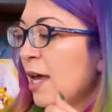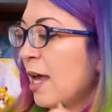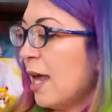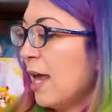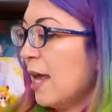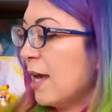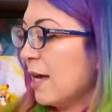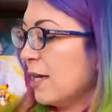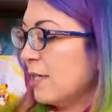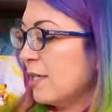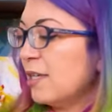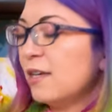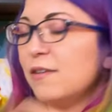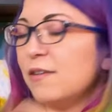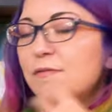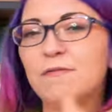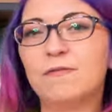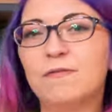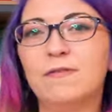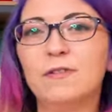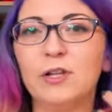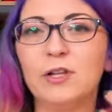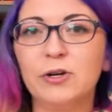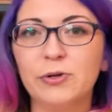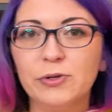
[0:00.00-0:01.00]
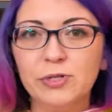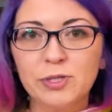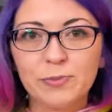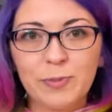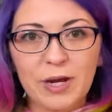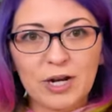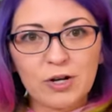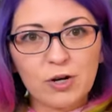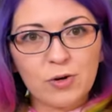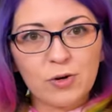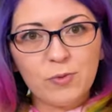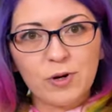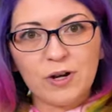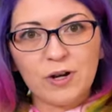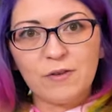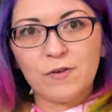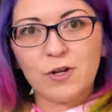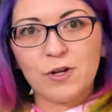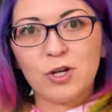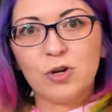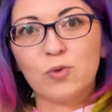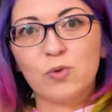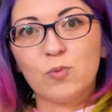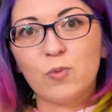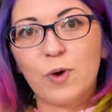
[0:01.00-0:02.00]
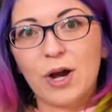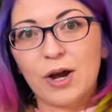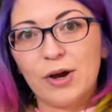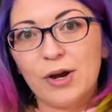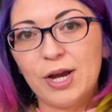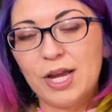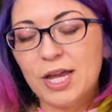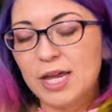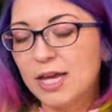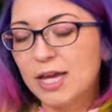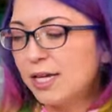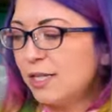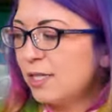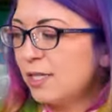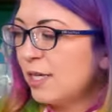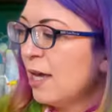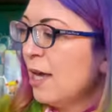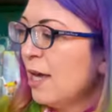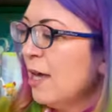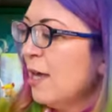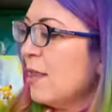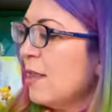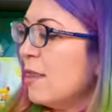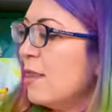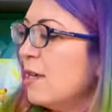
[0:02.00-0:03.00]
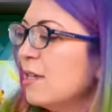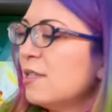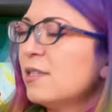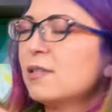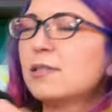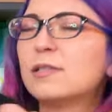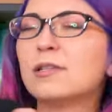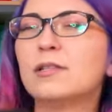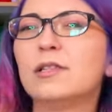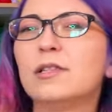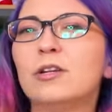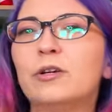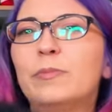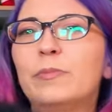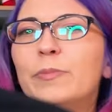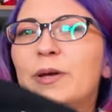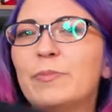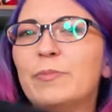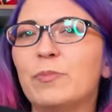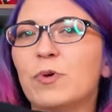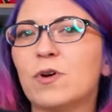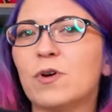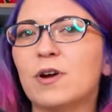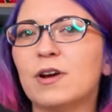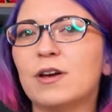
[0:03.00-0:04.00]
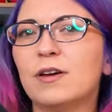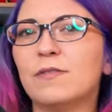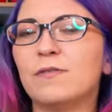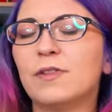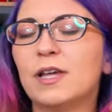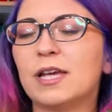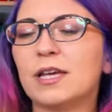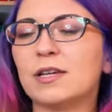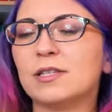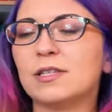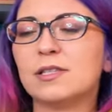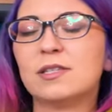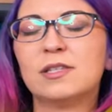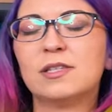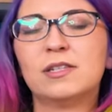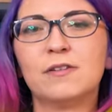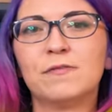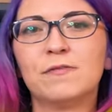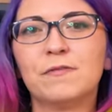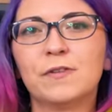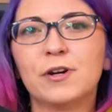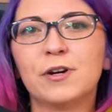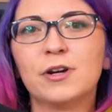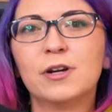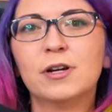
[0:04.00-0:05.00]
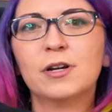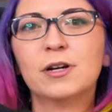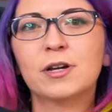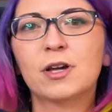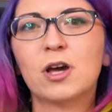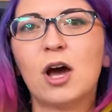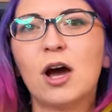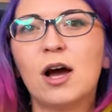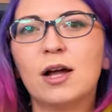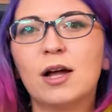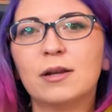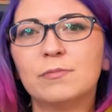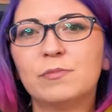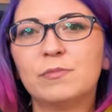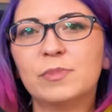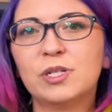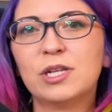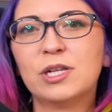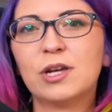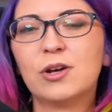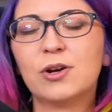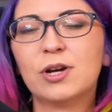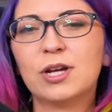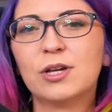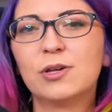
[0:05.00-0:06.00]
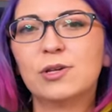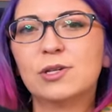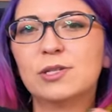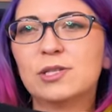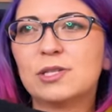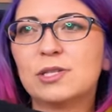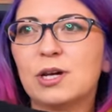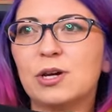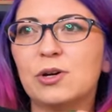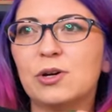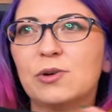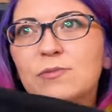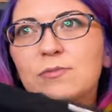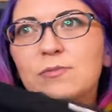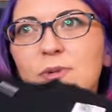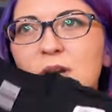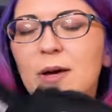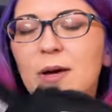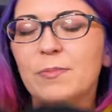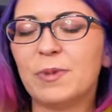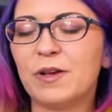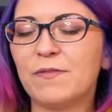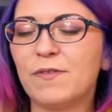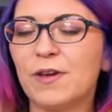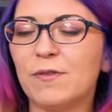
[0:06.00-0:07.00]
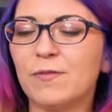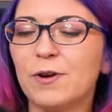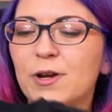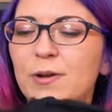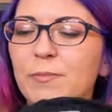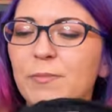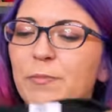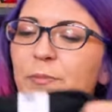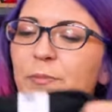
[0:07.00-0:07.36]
and it flows better whenever you're wearing it. This is a little bit more of like a stiffer cotton material, so not my favorite,